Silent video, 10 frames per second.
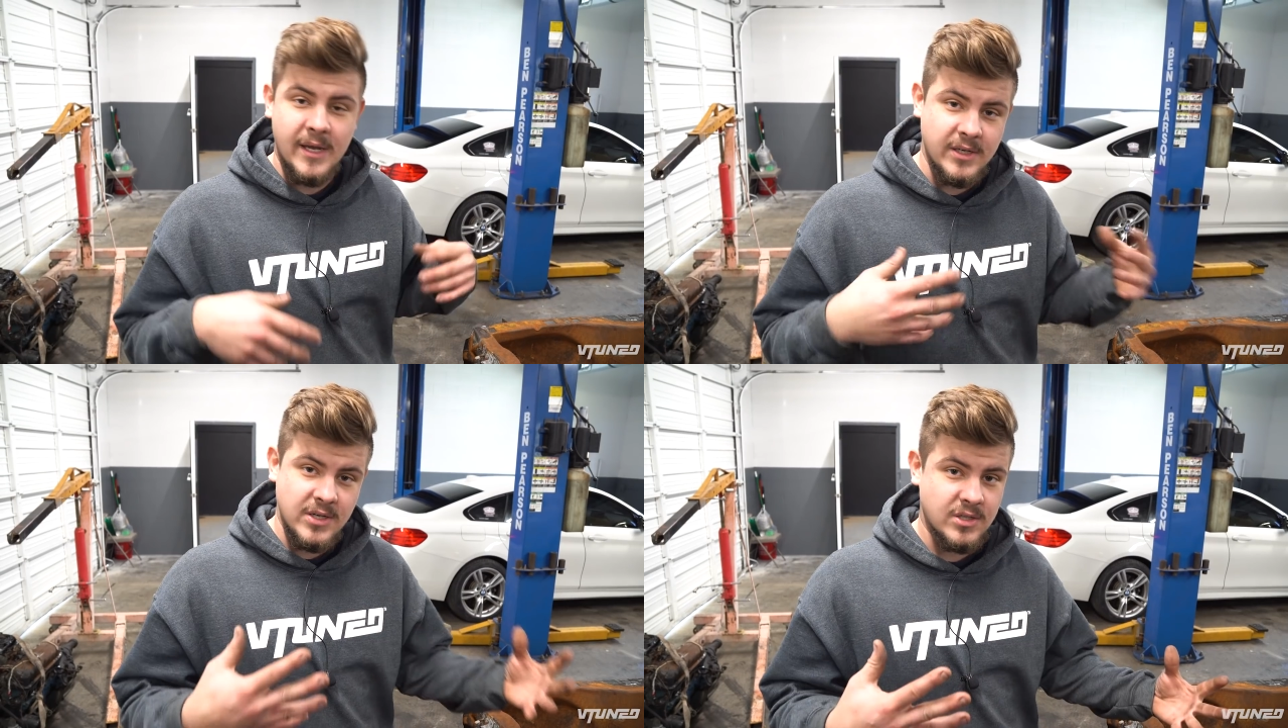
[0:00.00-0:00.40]

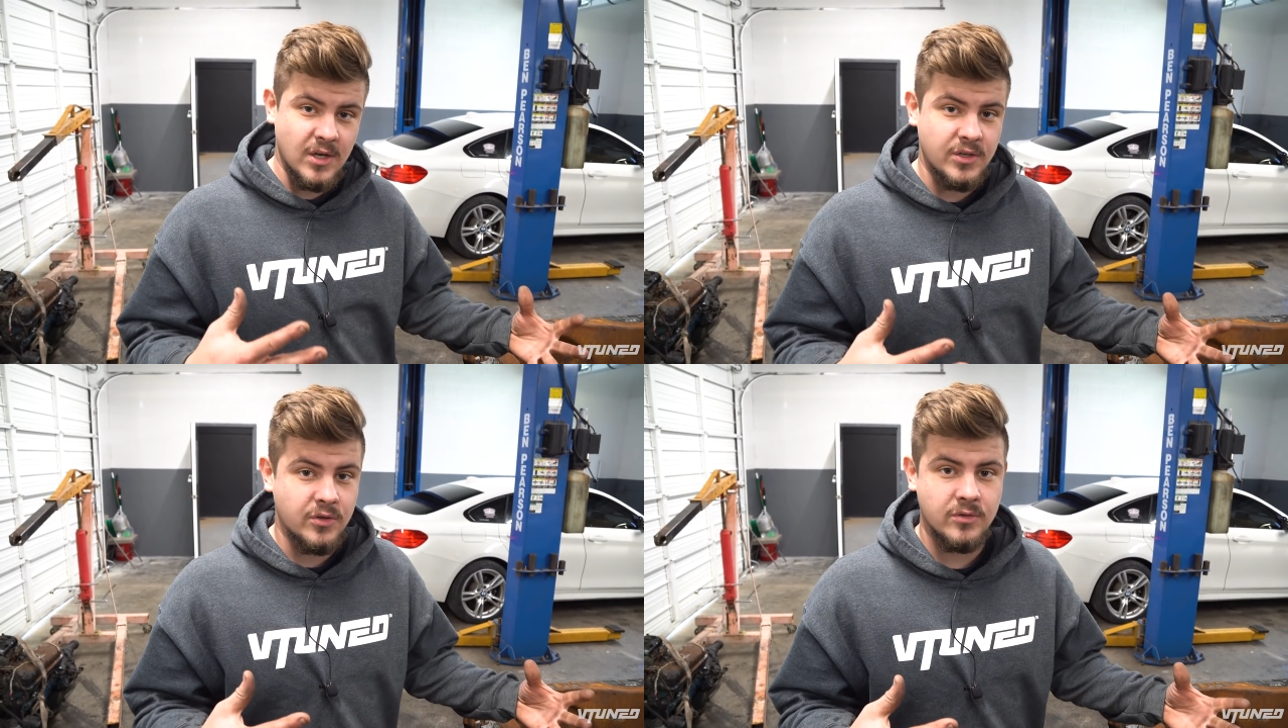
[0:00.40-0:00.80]
can't just
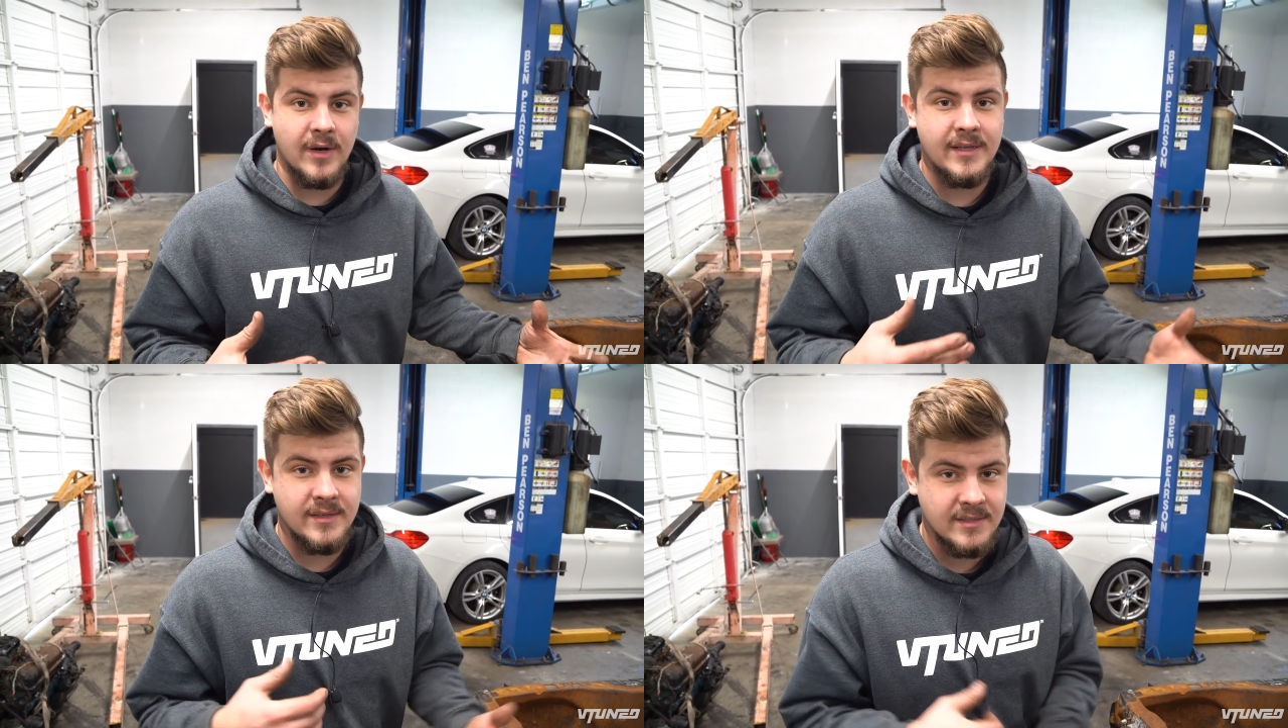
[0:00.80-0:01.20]
not do it
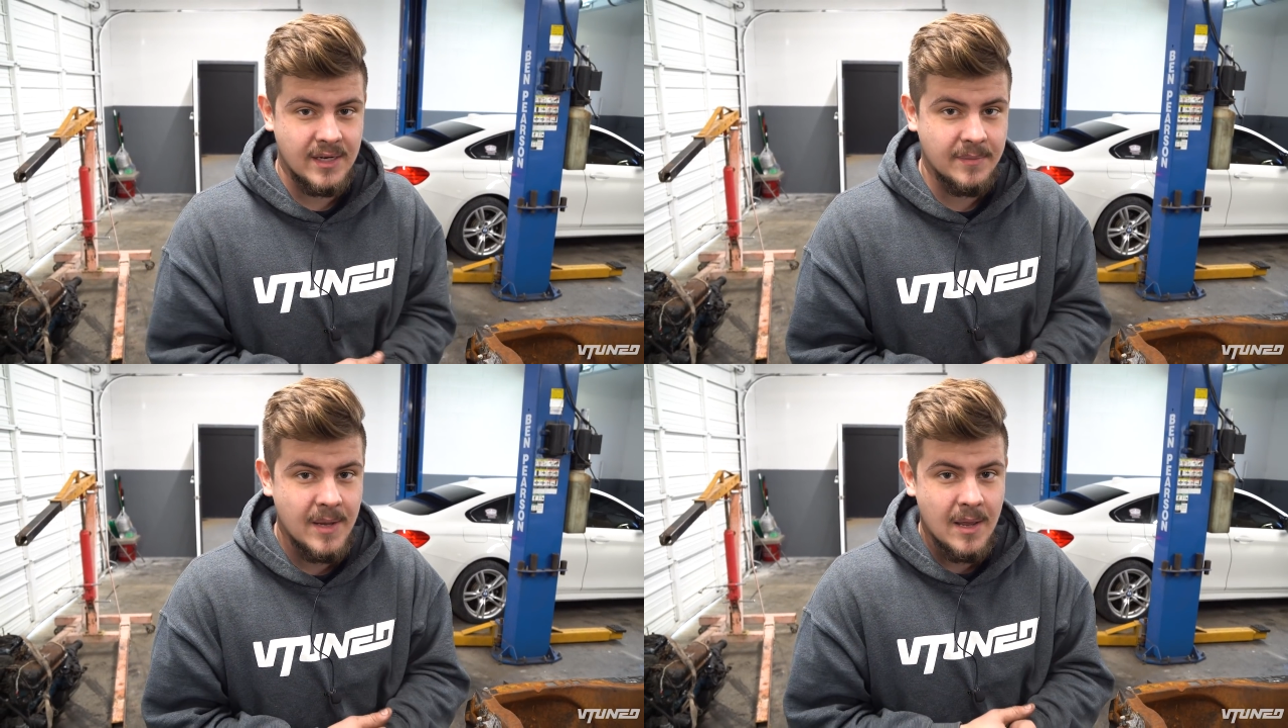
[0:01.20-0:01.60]
right this
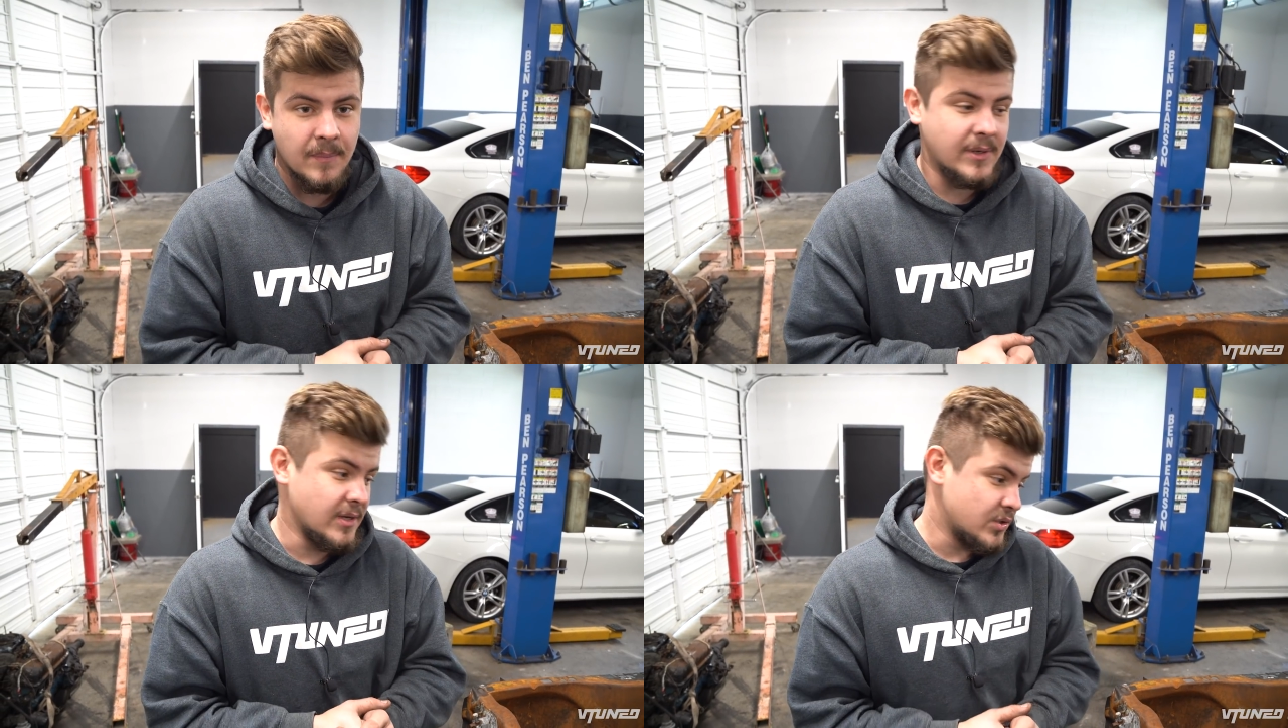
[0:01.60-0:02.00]
time,
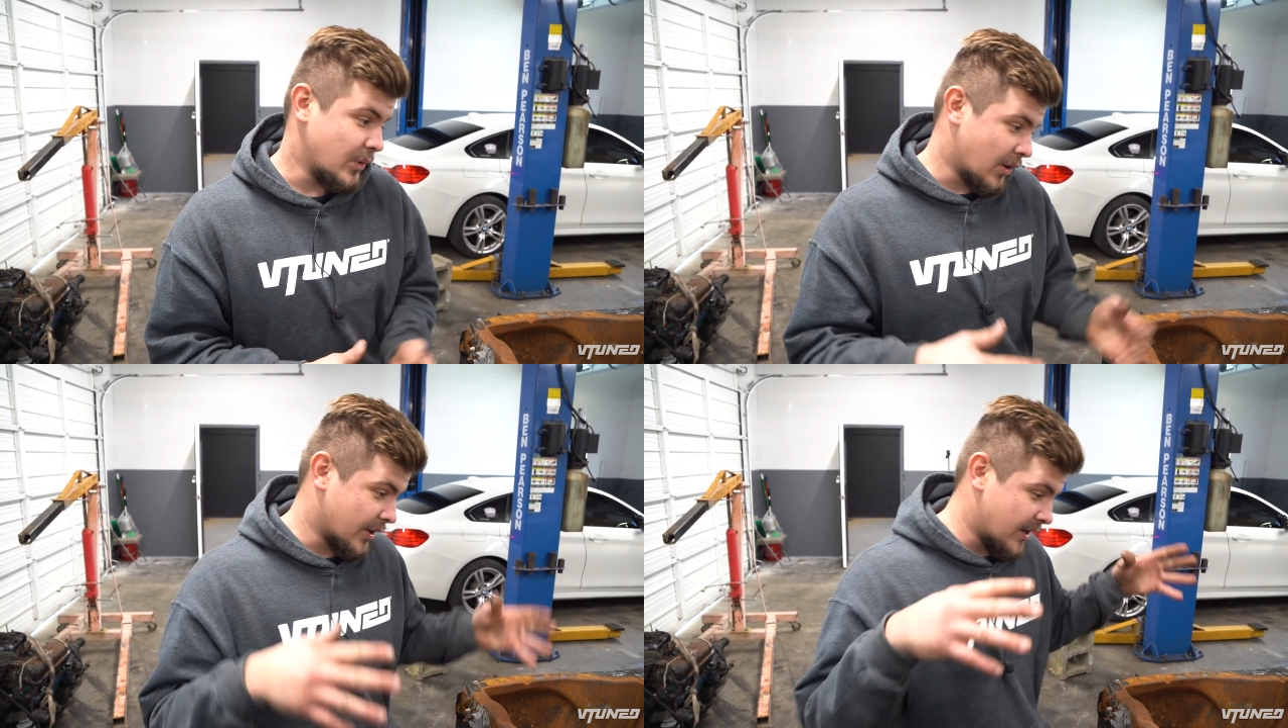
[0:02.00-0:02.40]
because
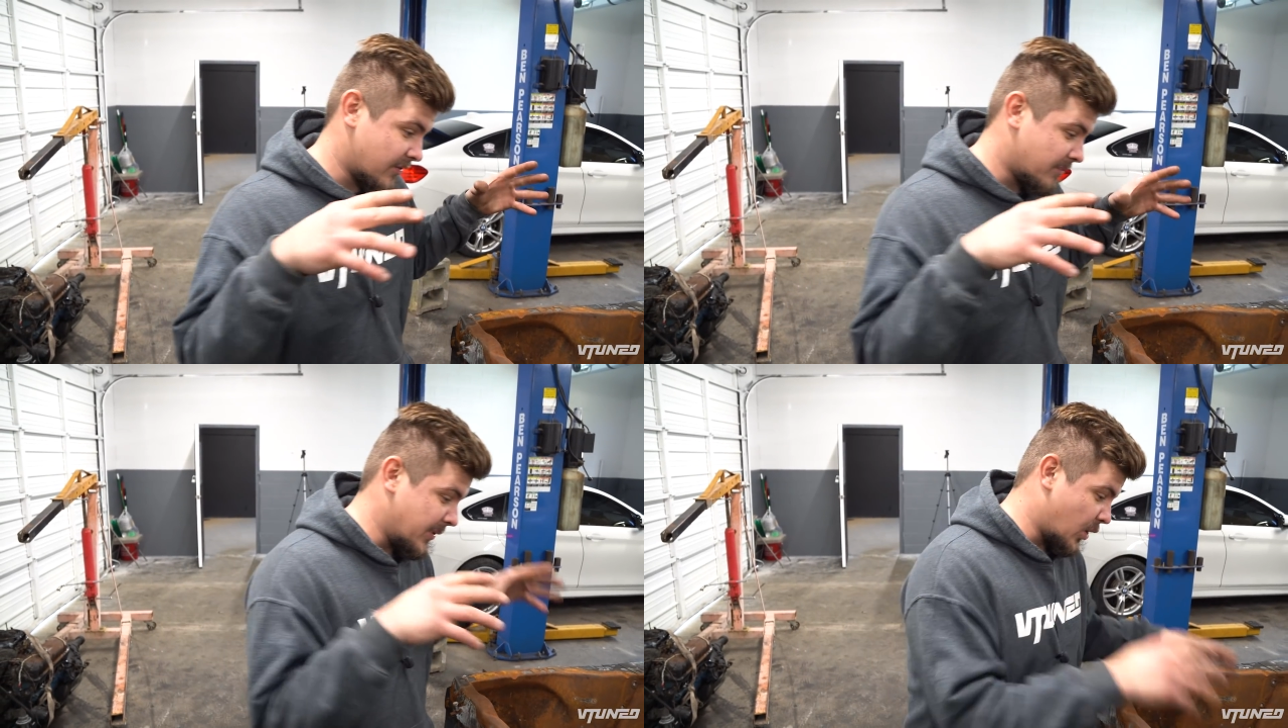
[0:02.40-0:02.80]
we are going to have
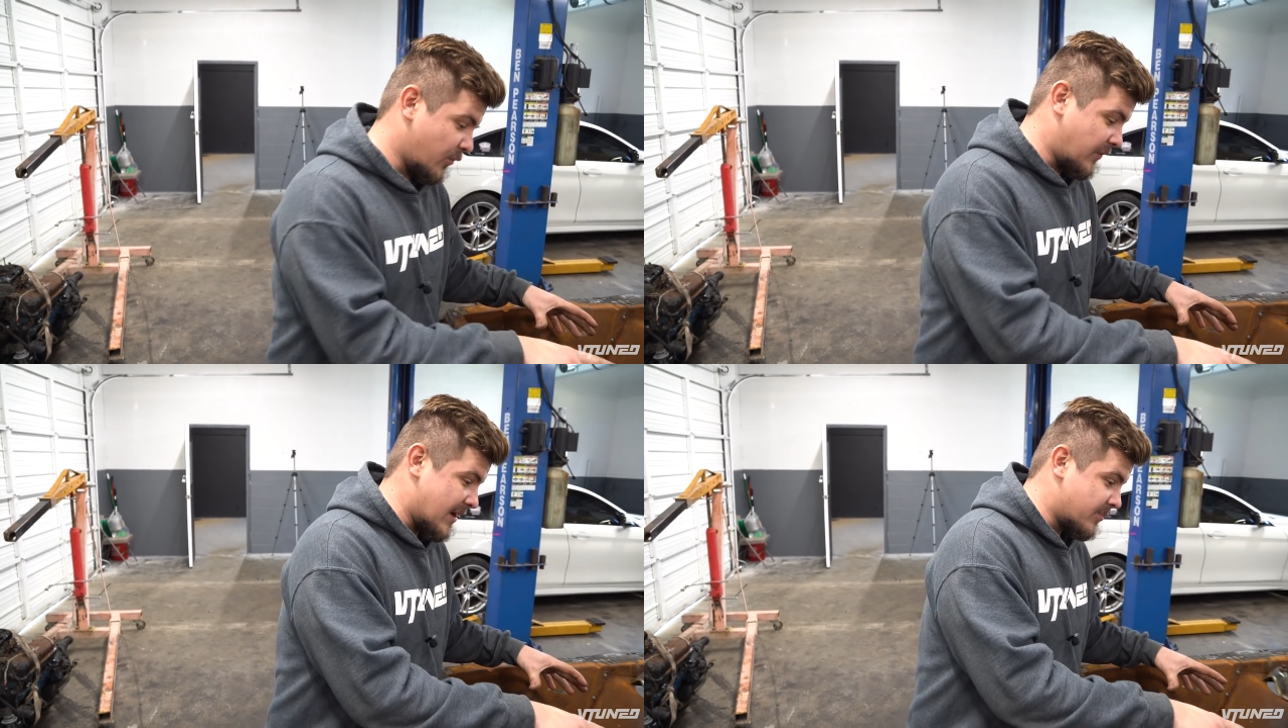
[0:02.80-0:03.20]
the big old
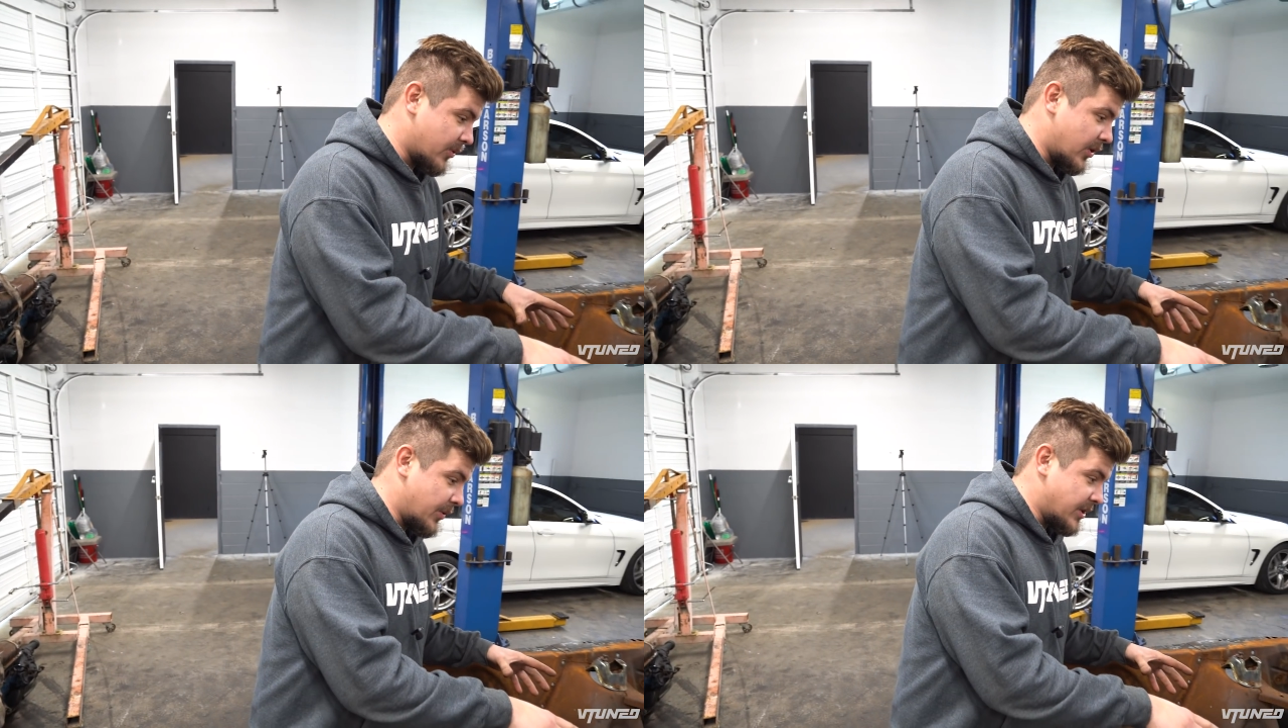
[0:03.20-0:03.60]

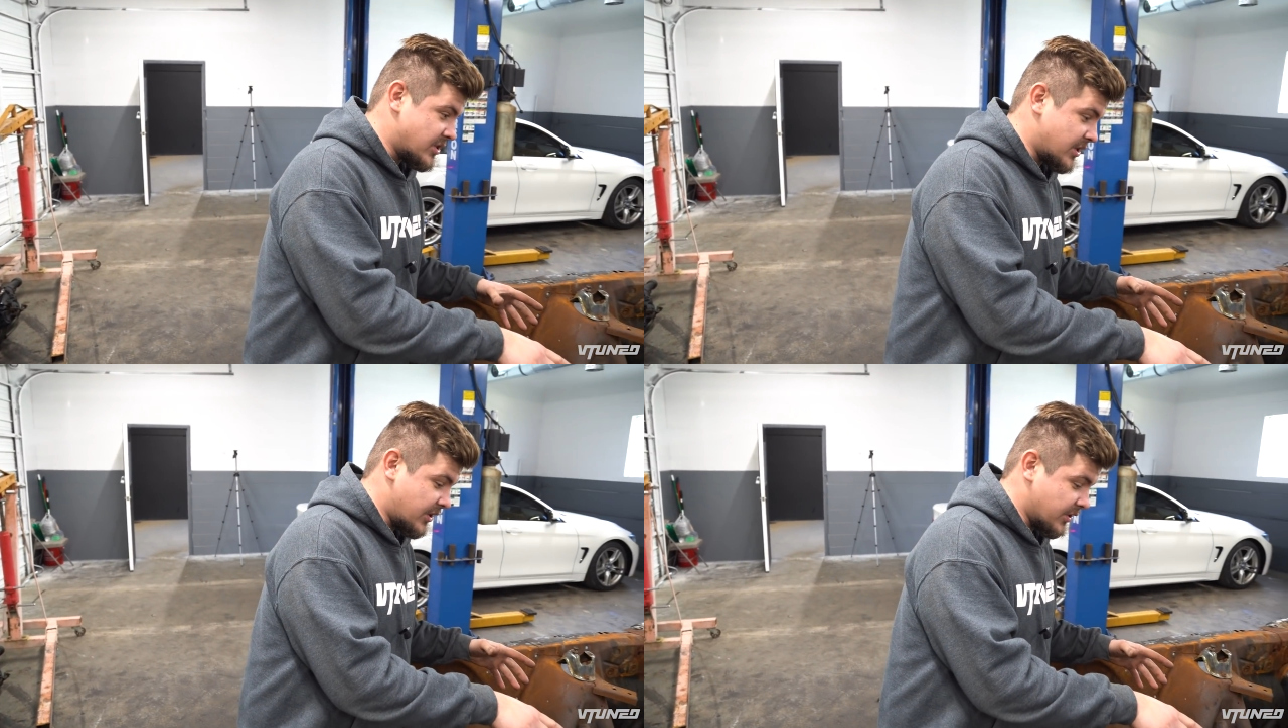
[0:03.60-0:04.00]
5.0
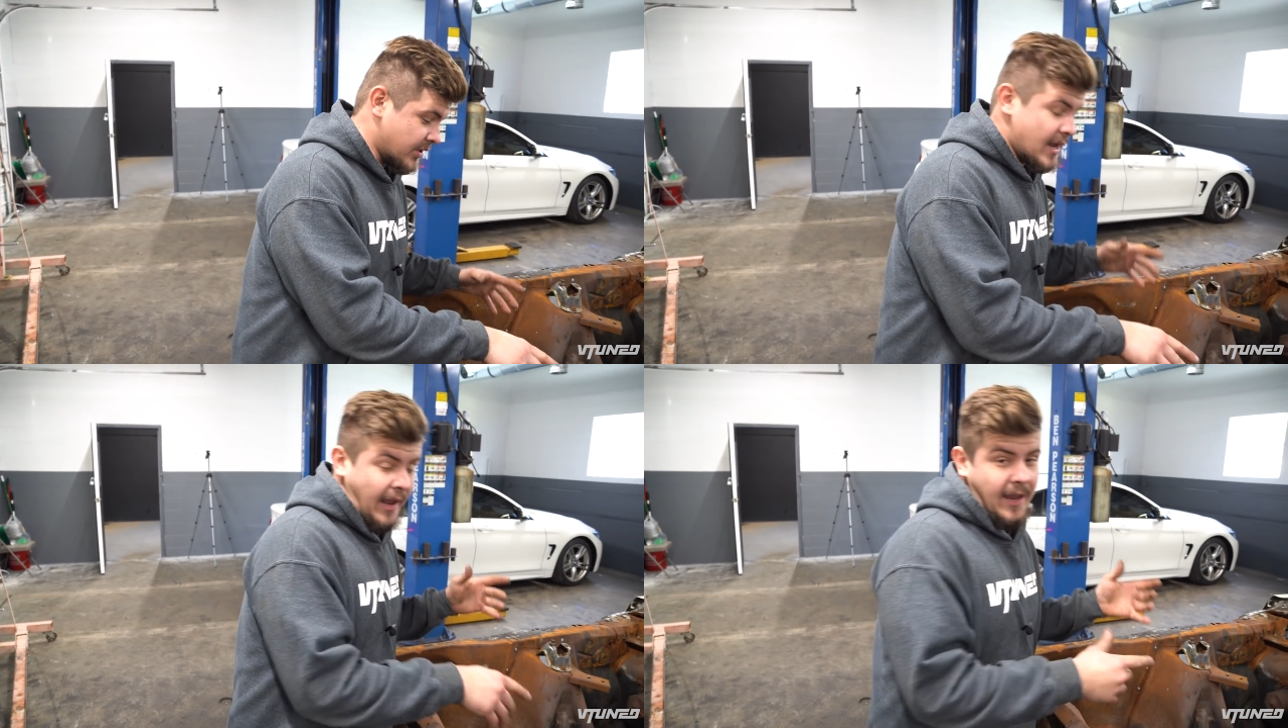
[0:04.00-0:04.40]
engine in here.